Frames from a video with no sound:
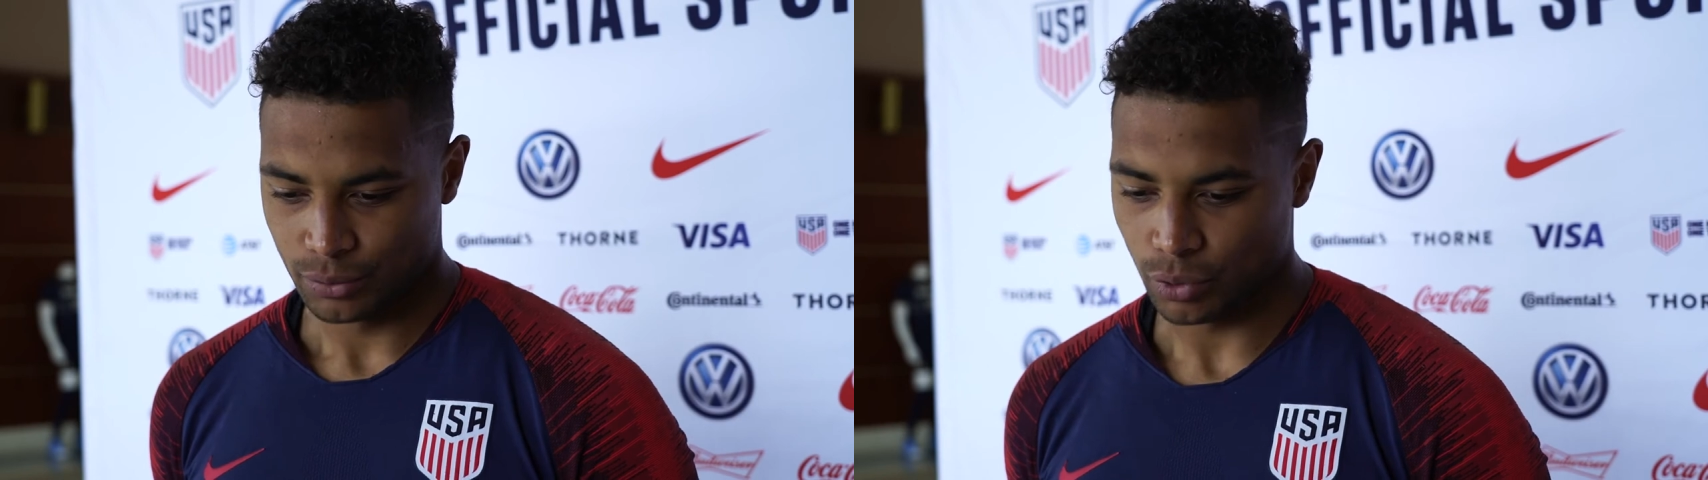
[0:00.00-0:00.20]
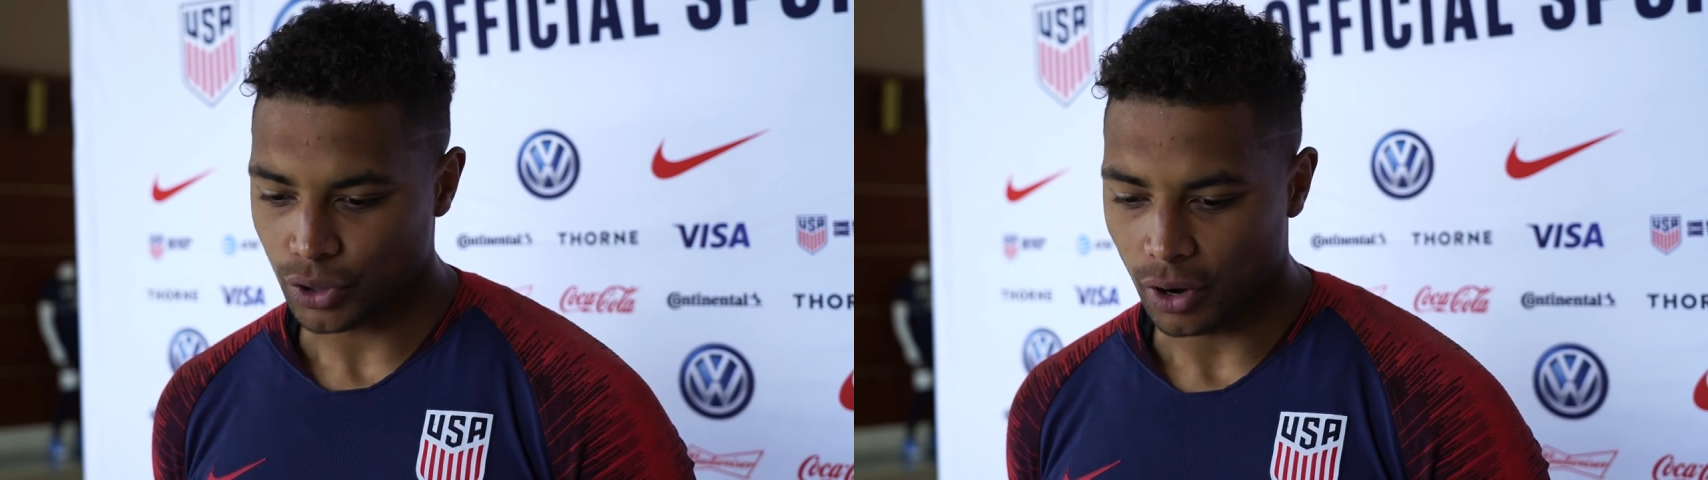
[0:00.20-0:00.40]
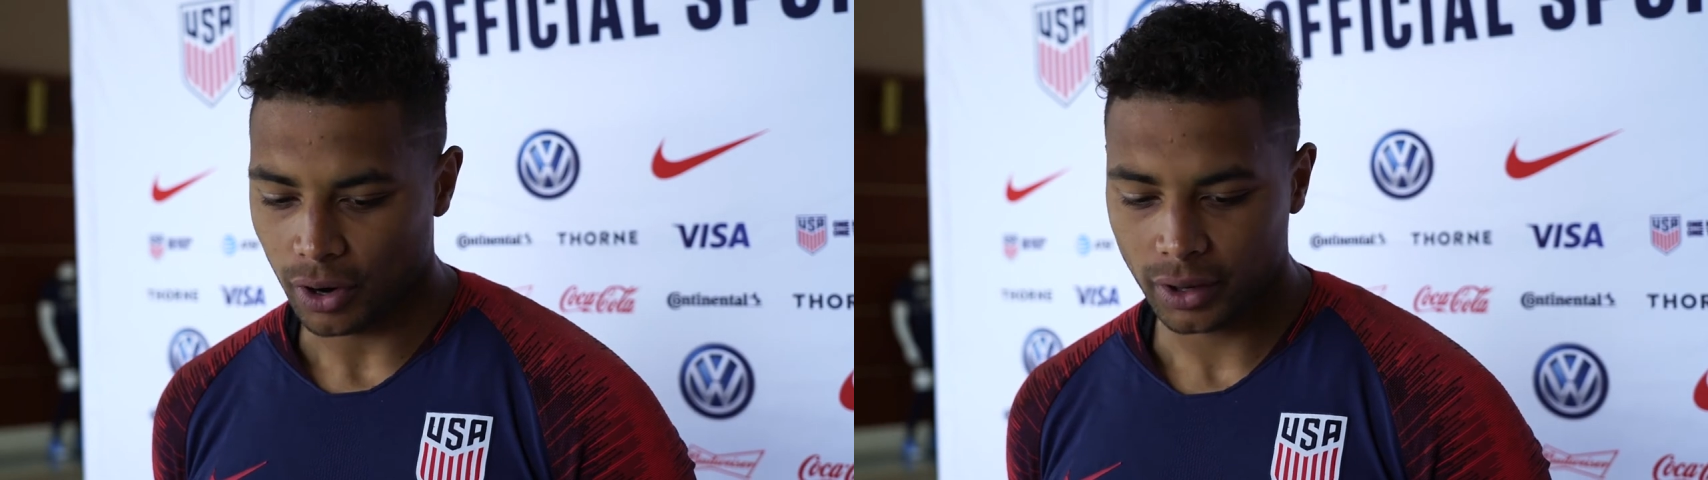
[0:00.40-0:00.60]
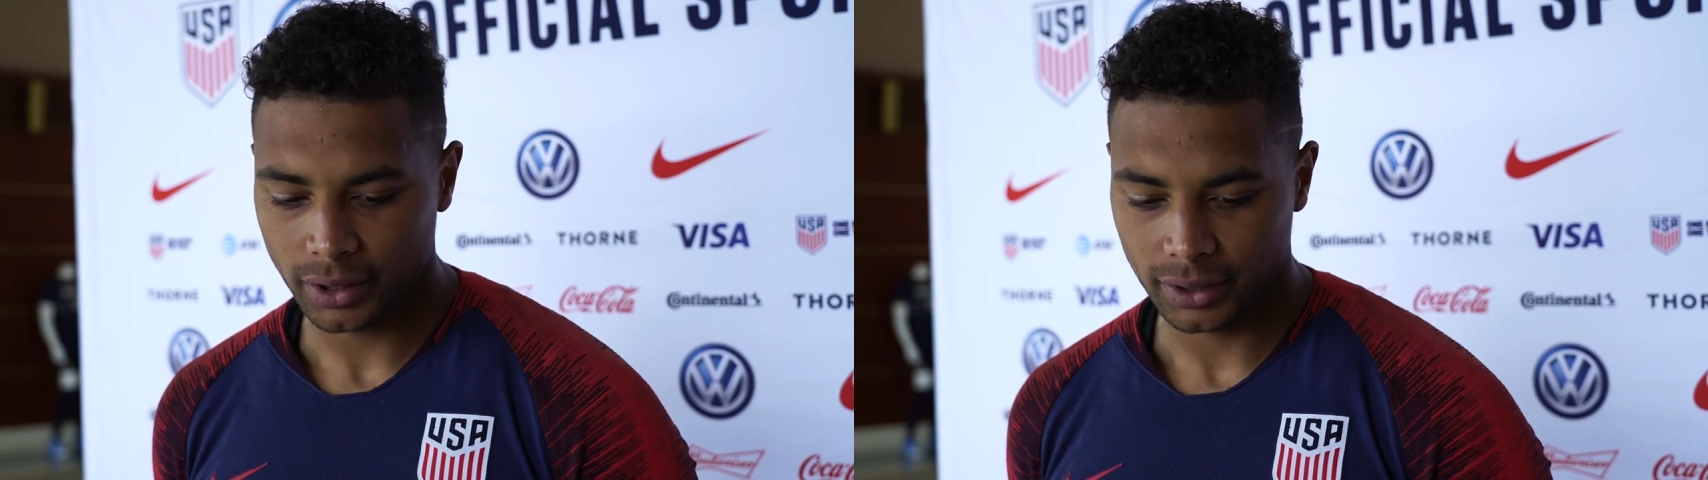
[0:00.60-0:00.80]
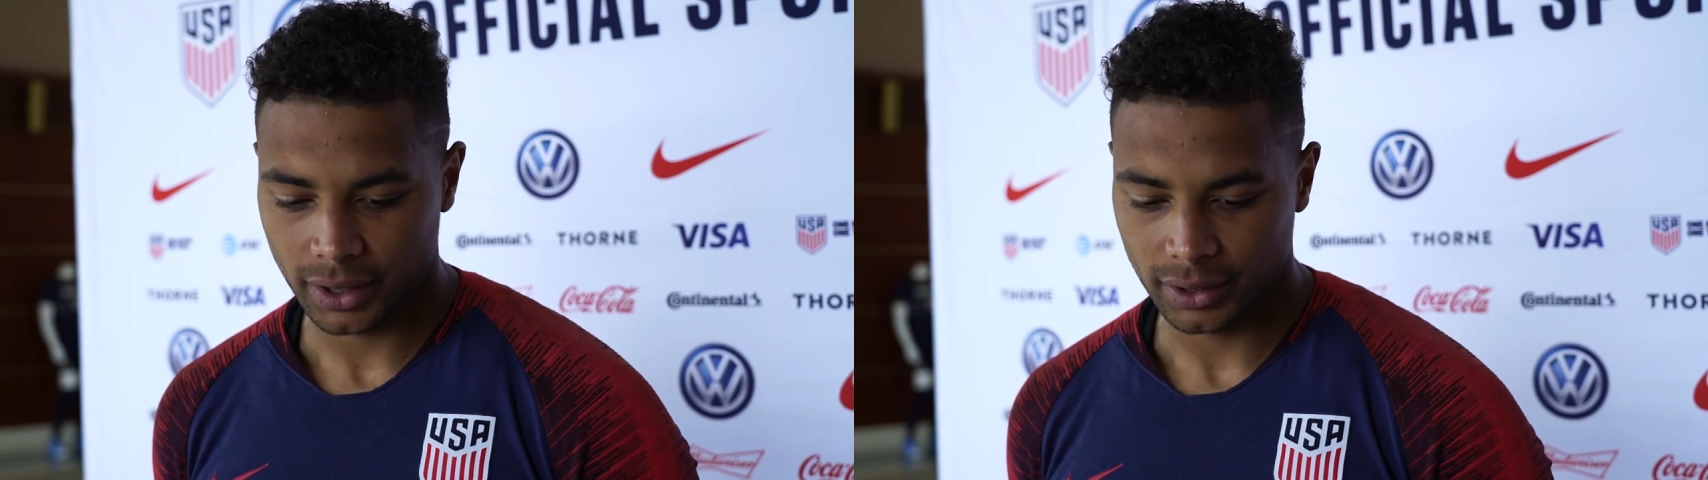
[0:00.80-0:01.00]
work hard
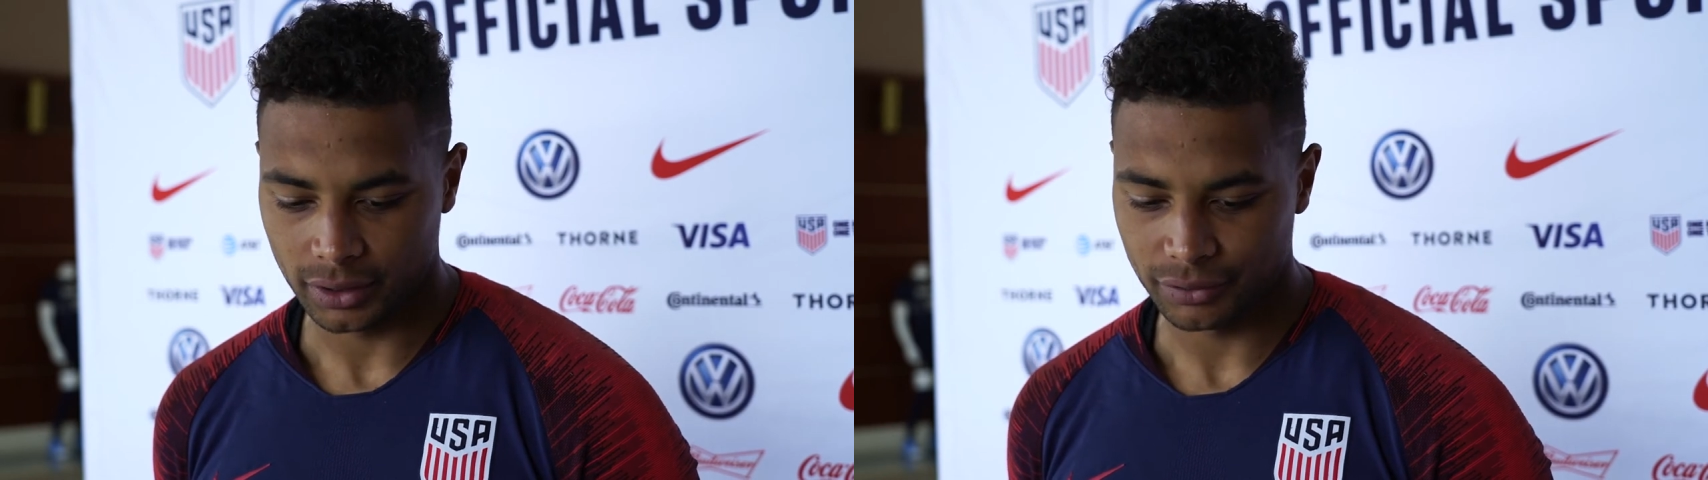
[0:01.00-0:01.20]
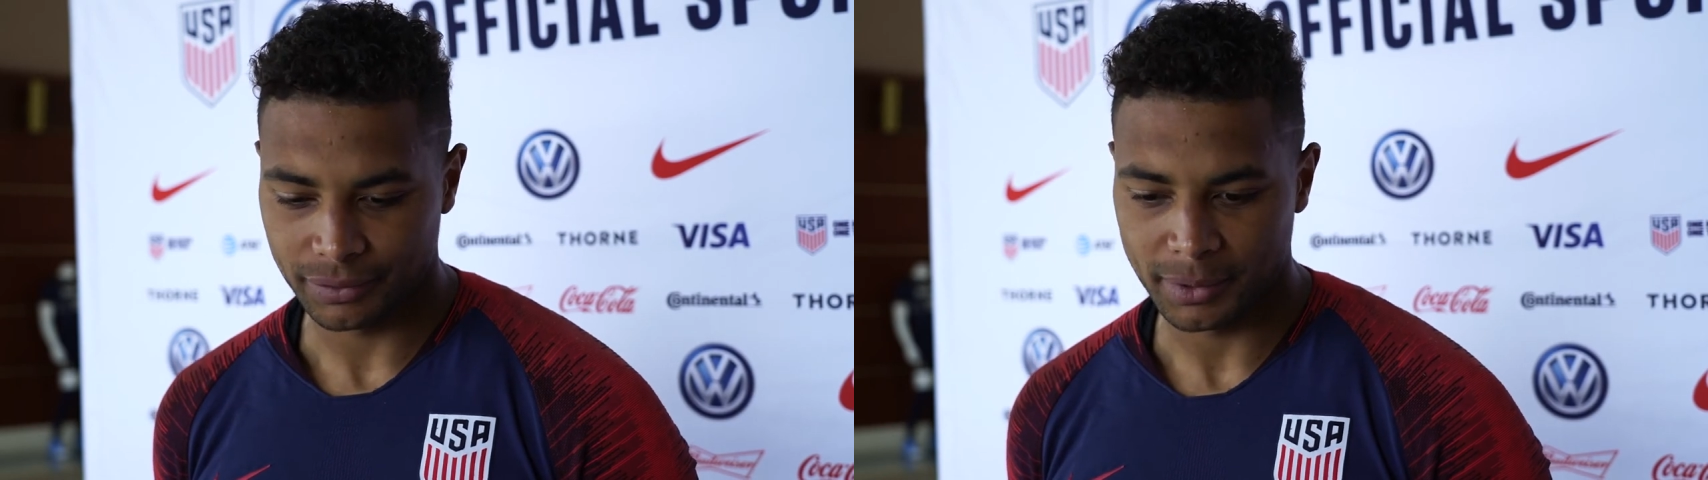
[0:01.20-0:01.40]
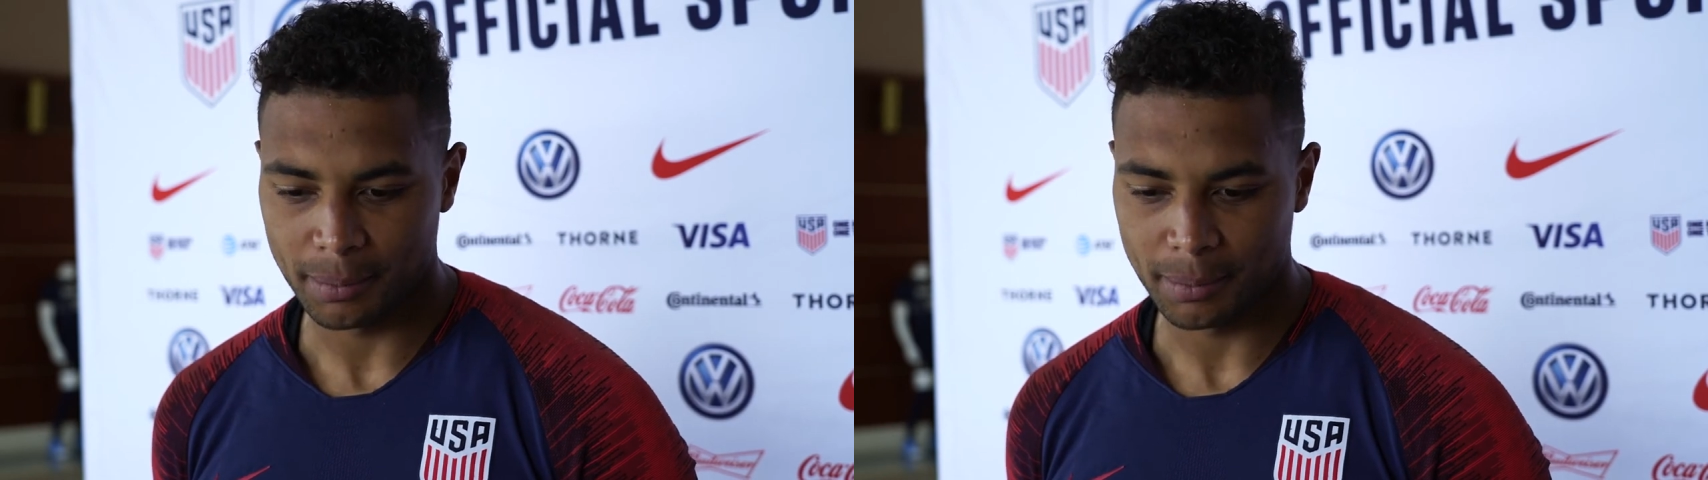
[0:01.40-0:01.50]
and, and learn from the